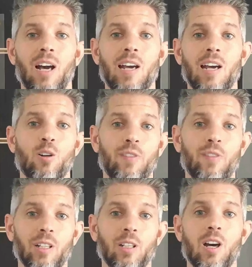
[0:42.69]
I
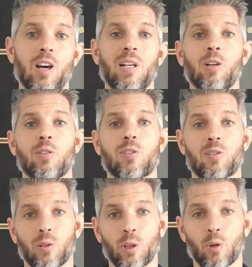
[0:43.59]
co-founded a company called
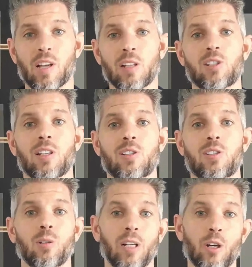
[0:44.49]
Solar Grids, a
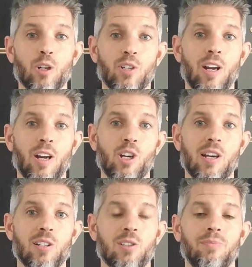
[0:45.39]
solar energy
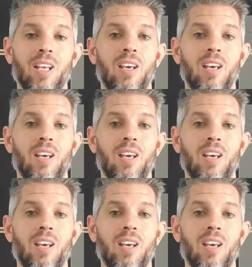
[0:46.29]
franchise.